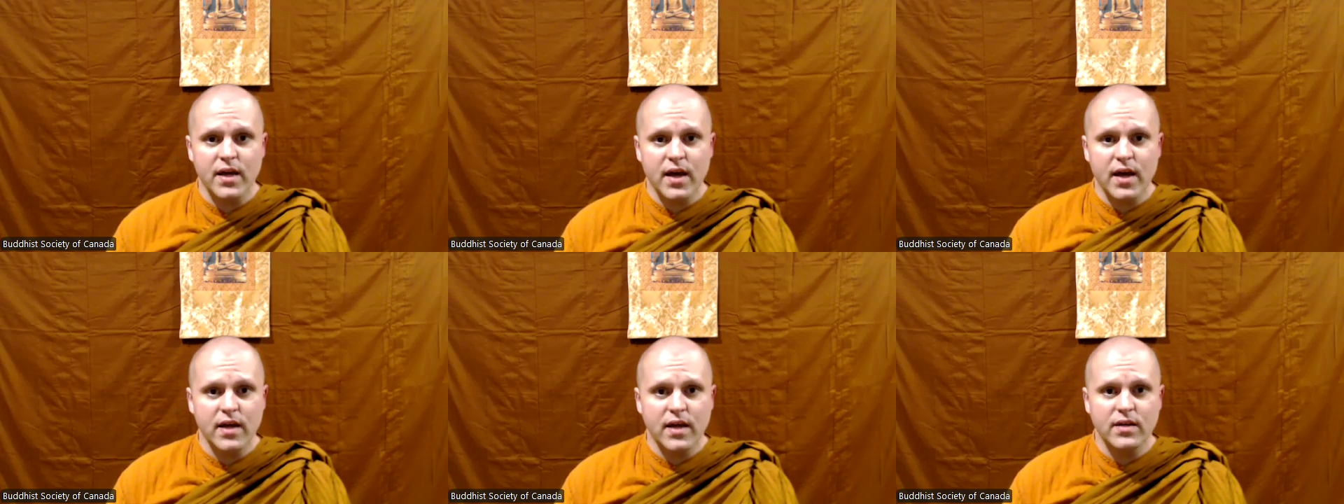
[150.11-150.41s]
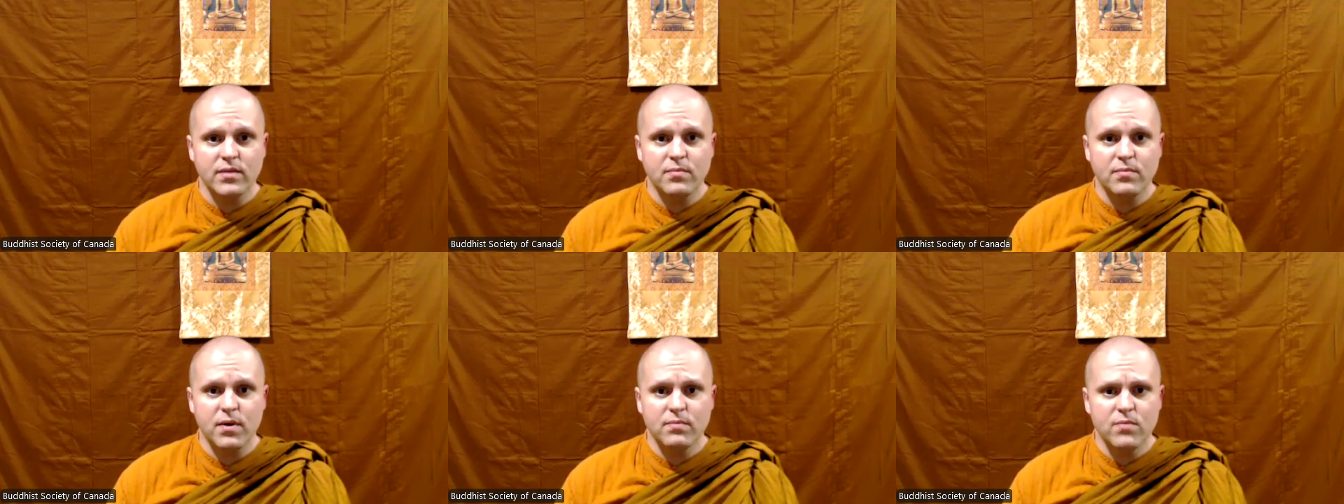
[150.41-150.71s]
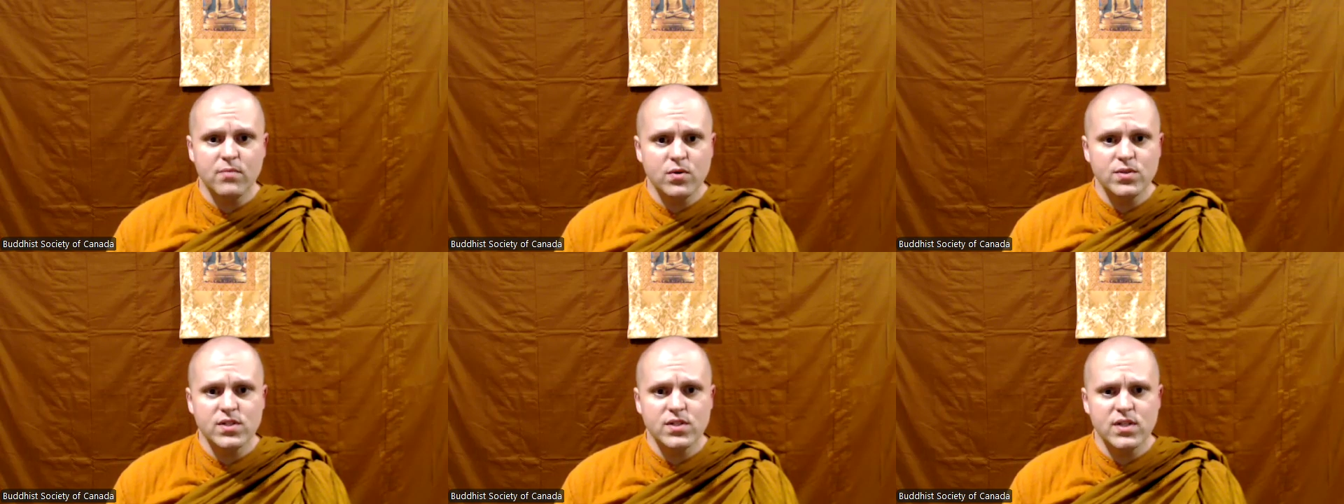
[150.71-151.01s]
and but
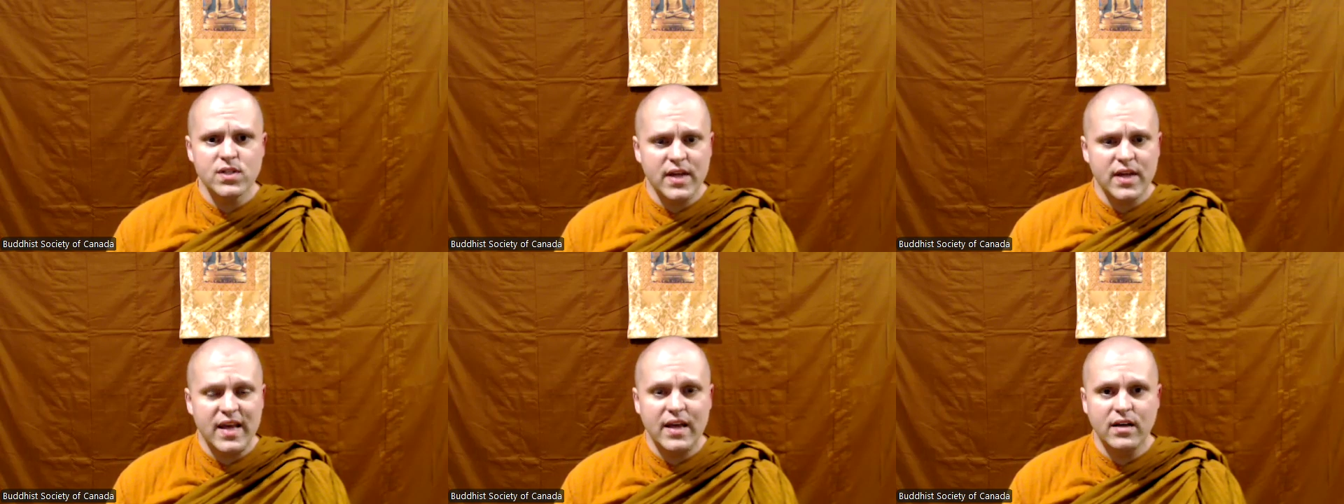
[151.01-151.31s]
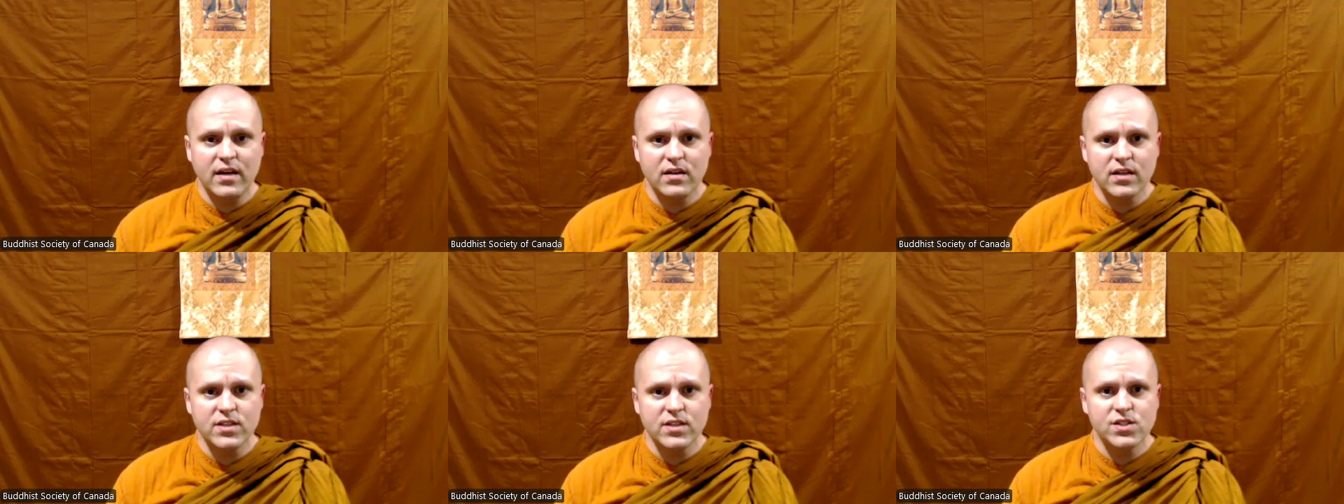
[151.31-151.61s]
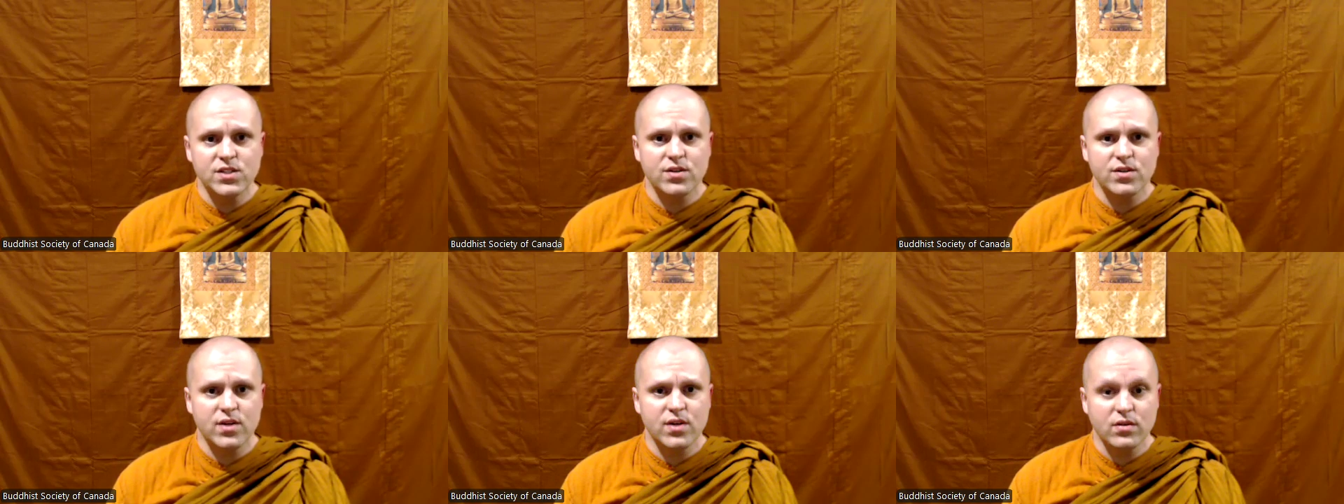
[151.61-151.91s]
most in
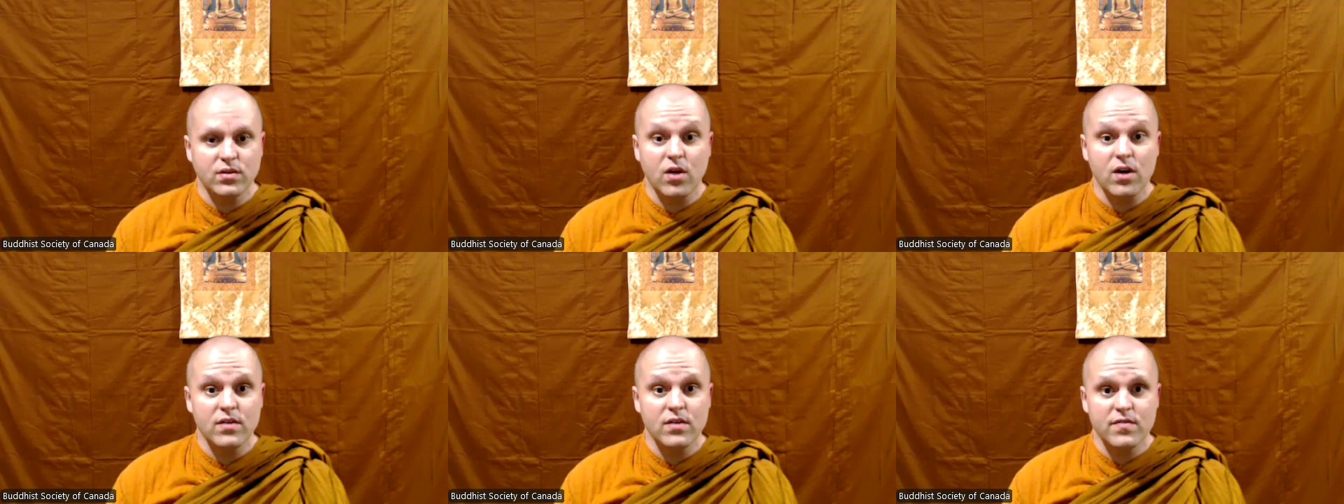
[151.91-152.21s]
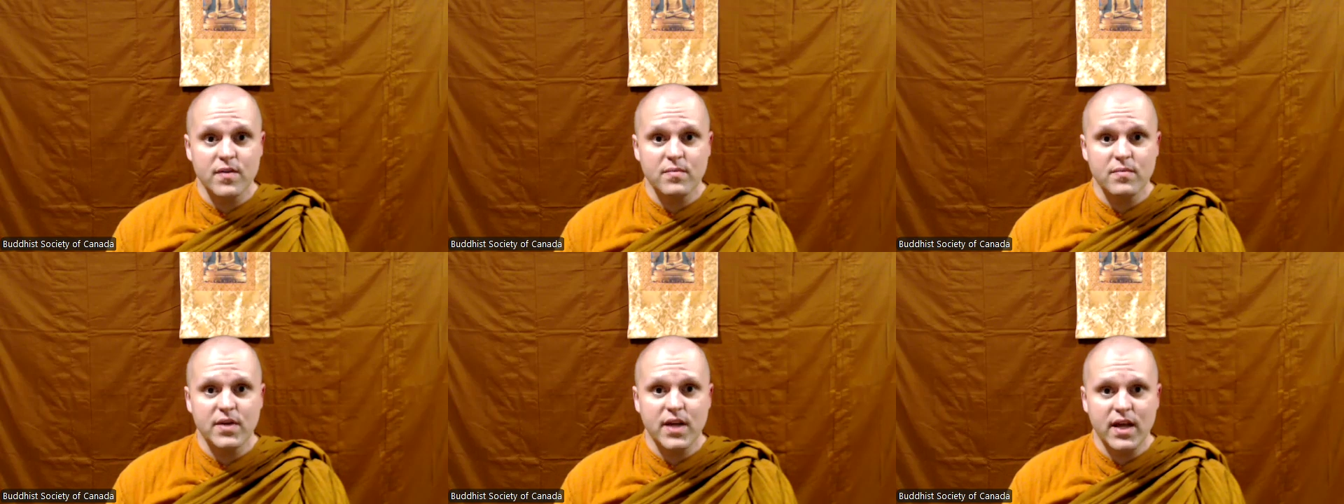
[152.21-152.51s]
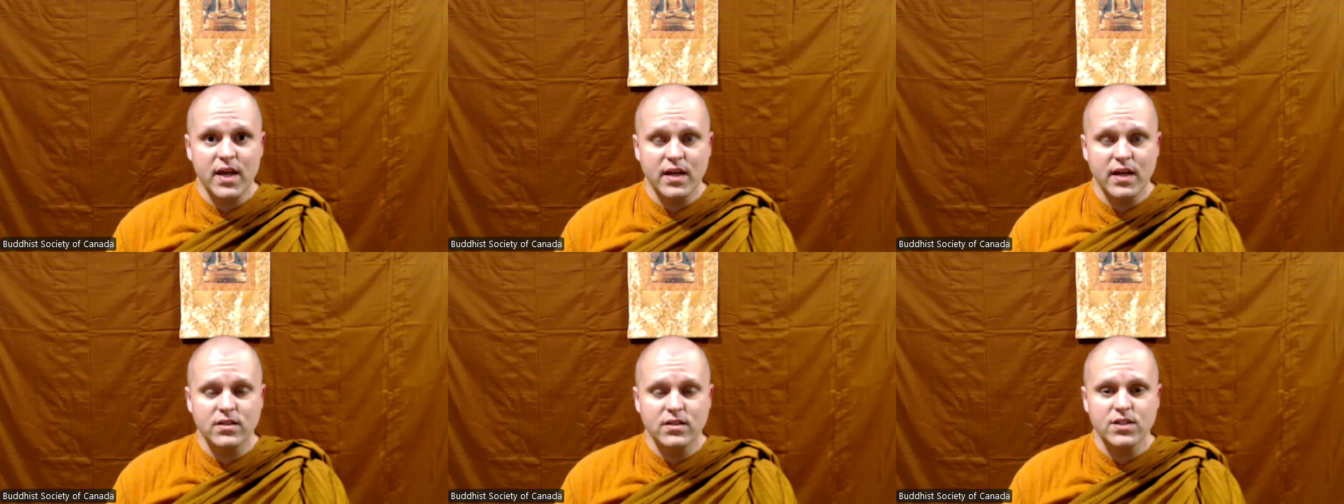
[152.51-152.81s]
English, or a lot of them in
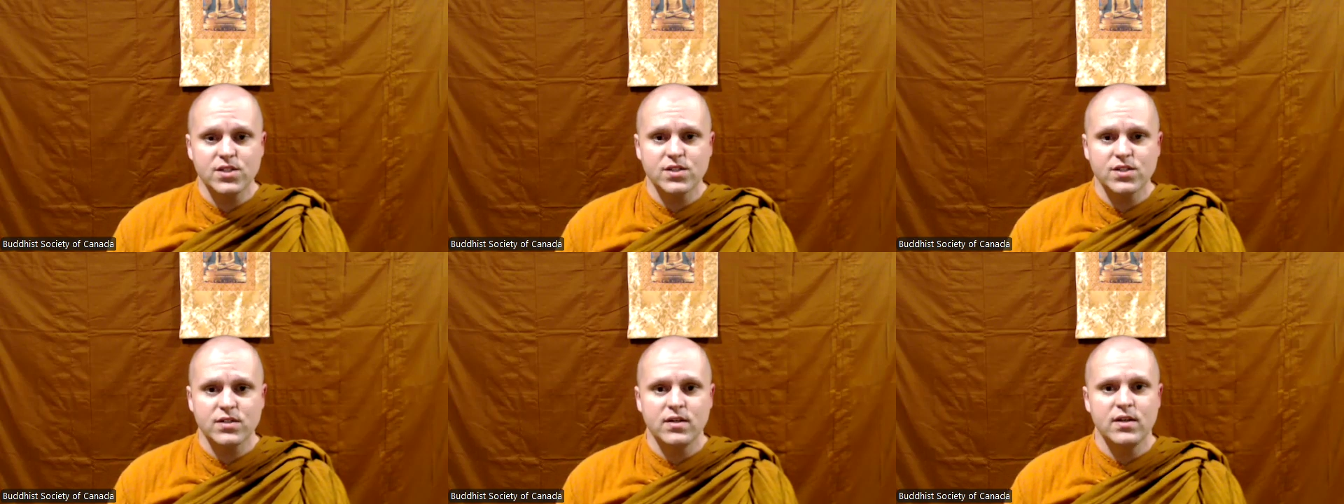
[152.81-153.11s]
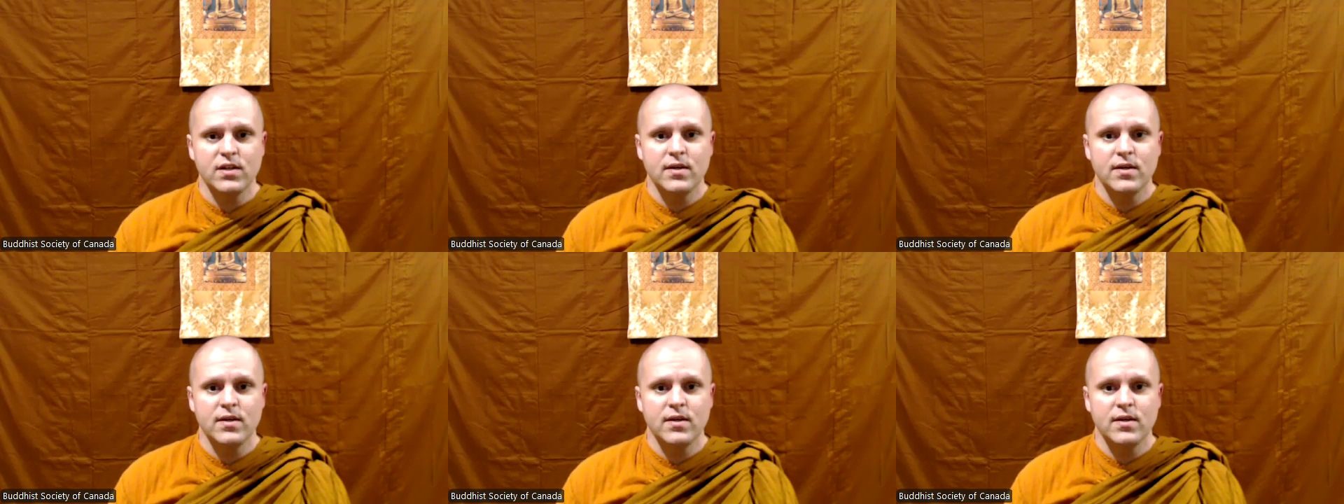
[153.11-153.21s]
English.